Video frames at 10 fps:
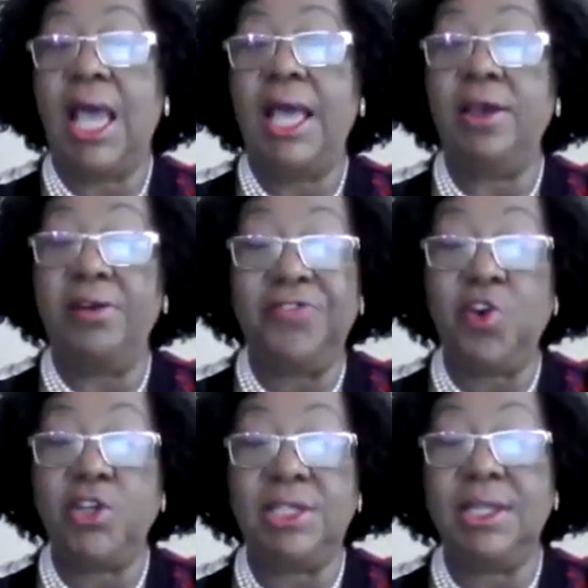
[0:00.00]
The
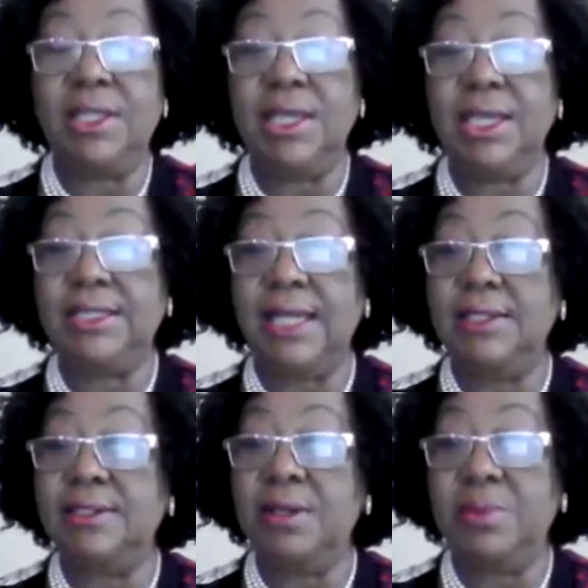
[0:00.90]
unfortunate thing is that
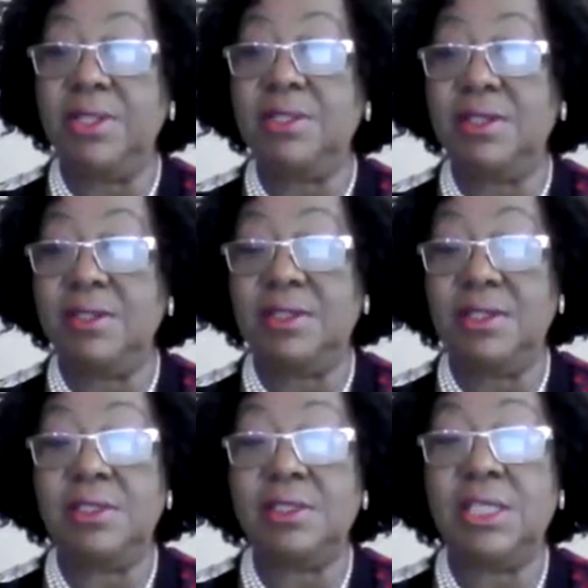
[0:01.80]
in some
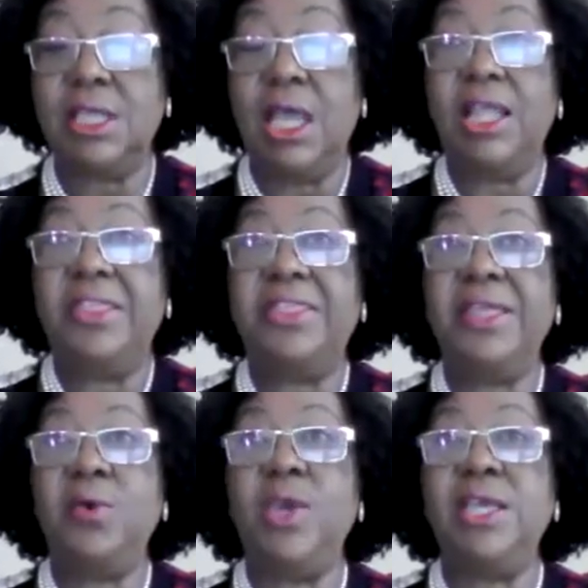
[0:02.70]
instances,
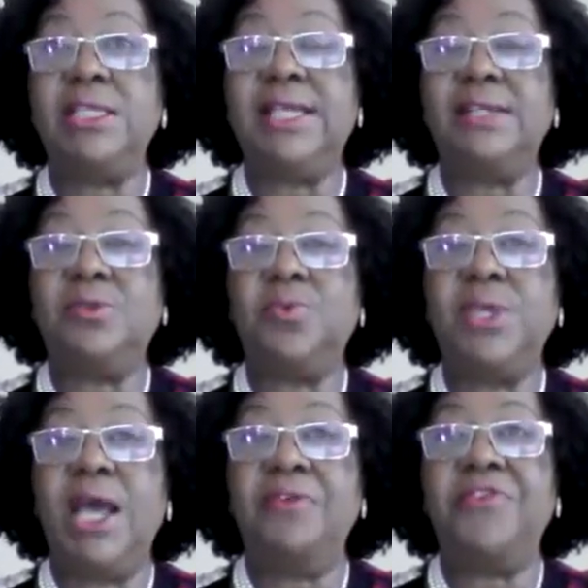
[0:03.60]
the ways that we
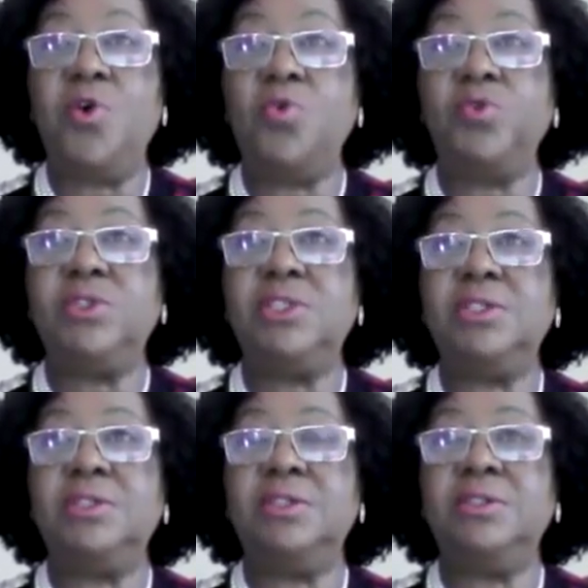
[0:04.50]
have found
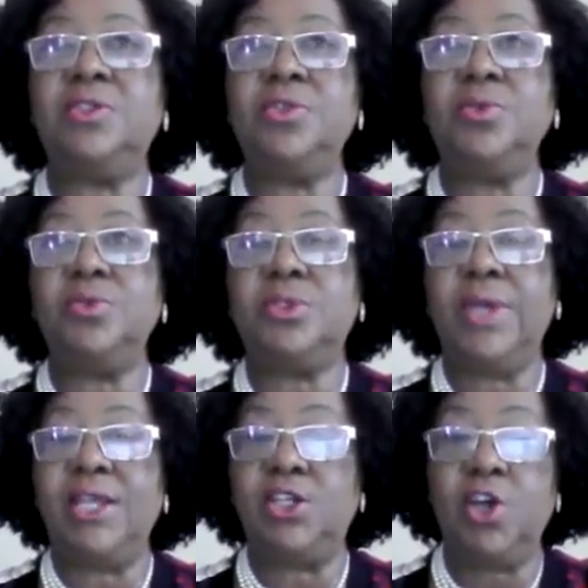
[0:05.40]
to
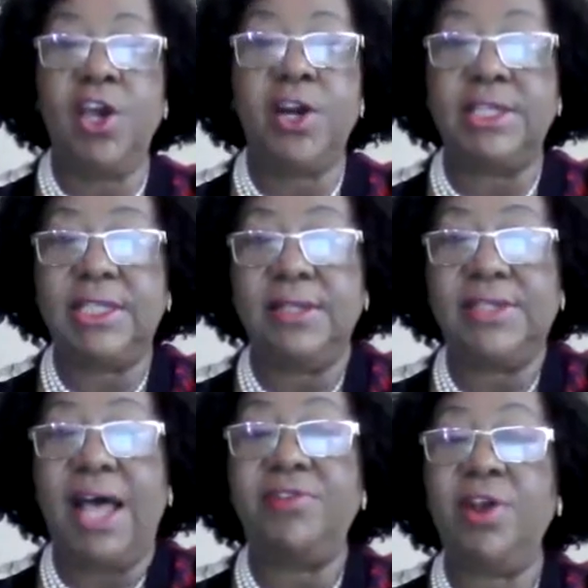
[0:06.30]
enjoy ourselves
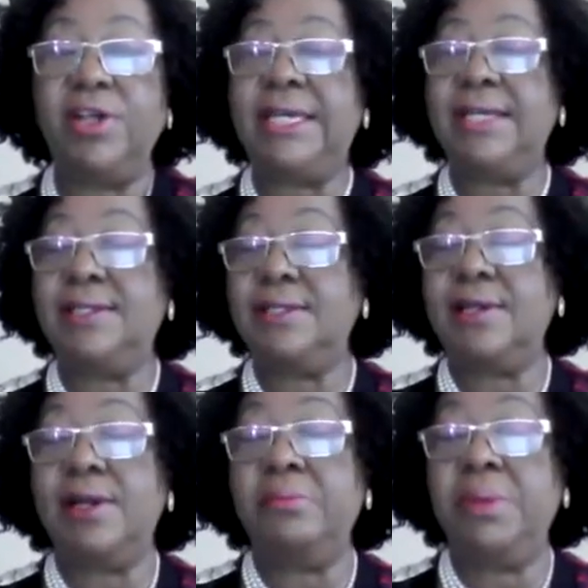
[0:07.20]
have not
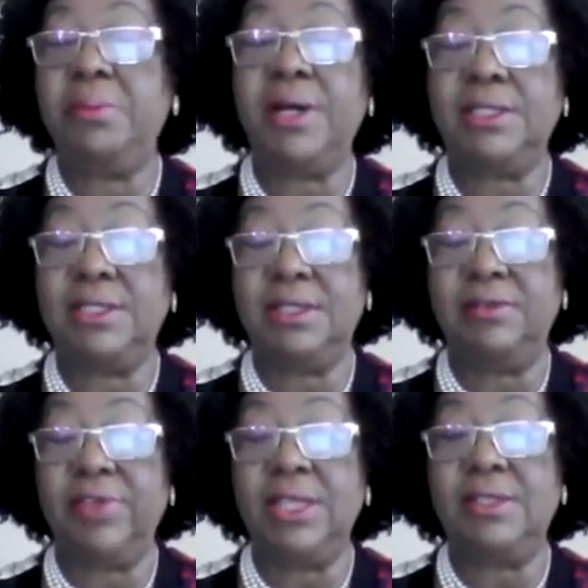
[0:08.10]
necessarily been positive
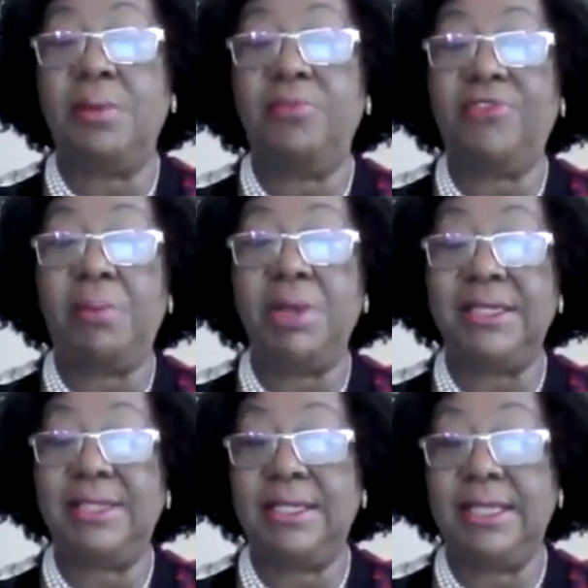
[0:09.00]
in some family
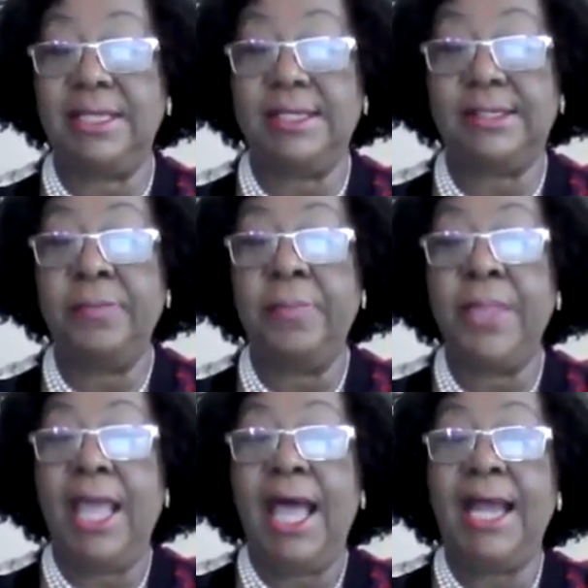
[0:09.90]
settings.
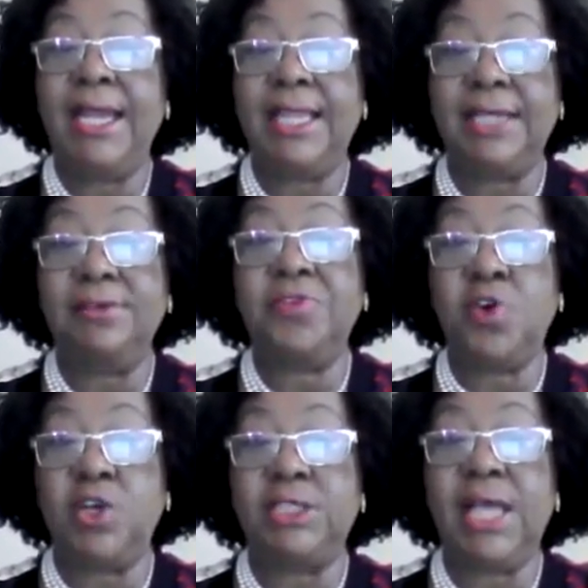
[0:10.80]
And that, of
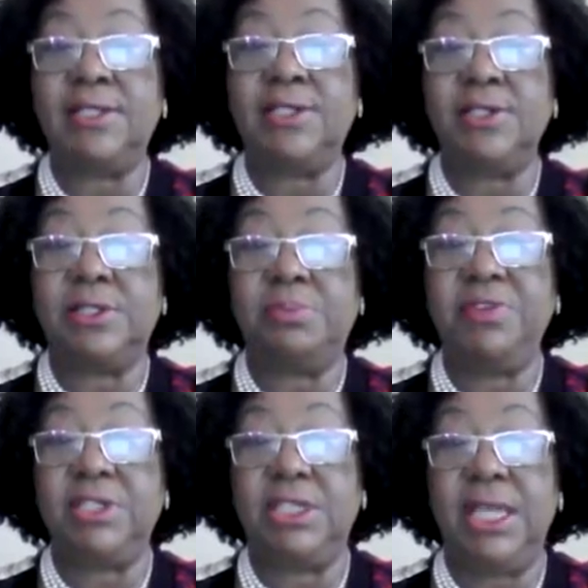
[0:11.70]
course, has just
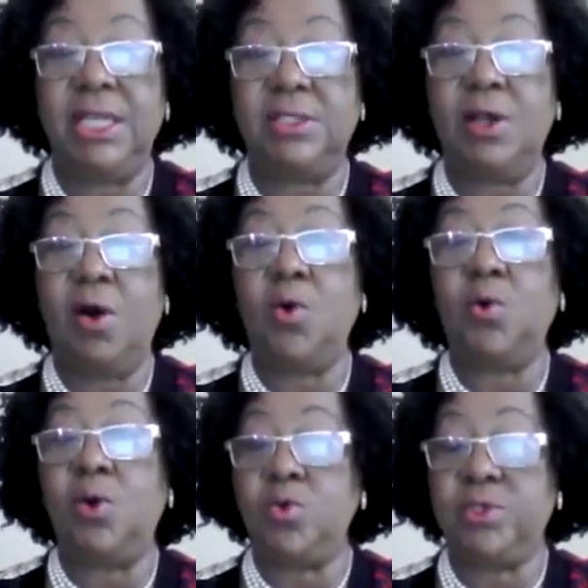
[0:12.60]
pivoted into a
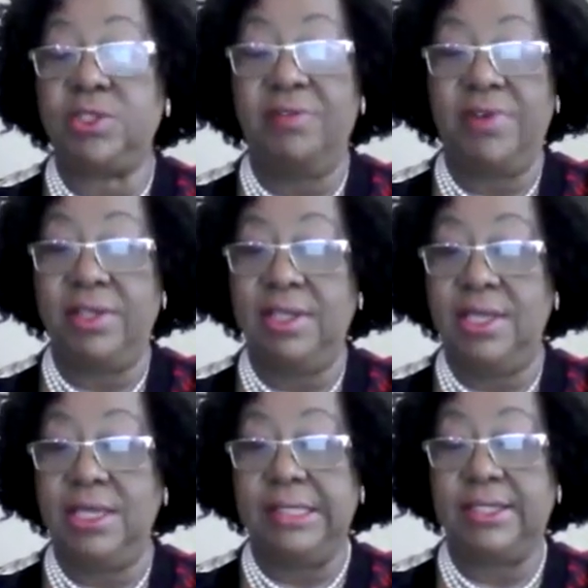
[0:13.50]
whole host of other
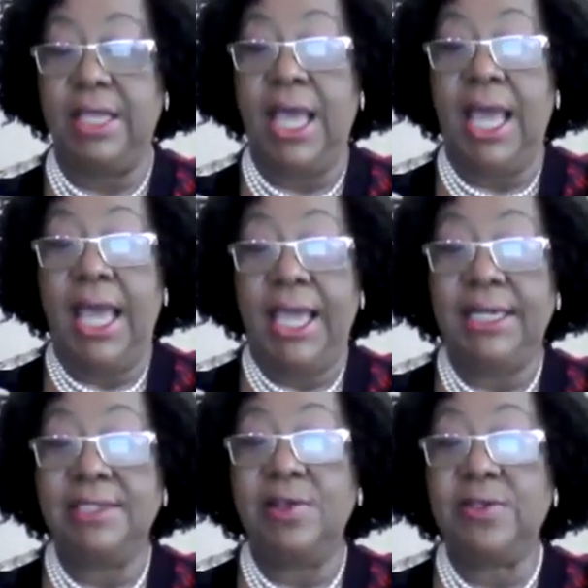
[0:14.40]
things. It
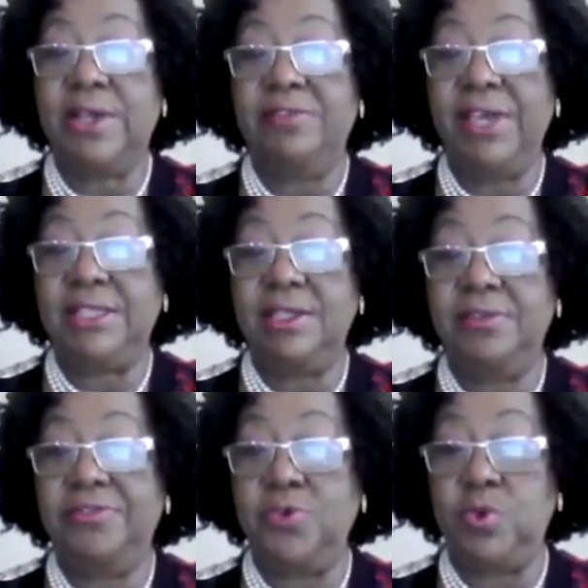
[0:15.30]
has also affected the
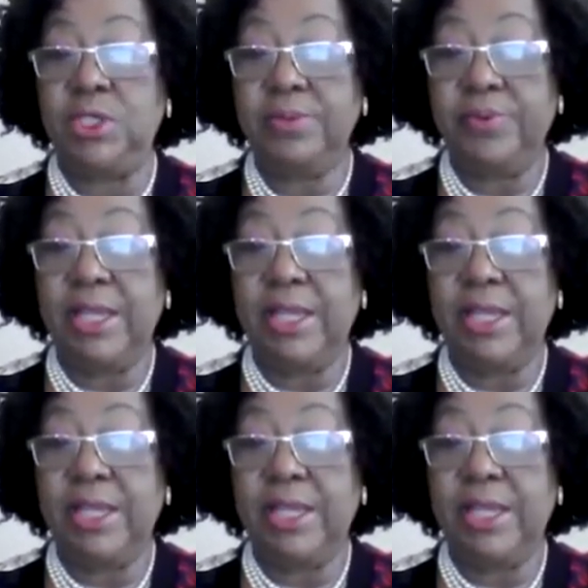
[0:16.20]
food.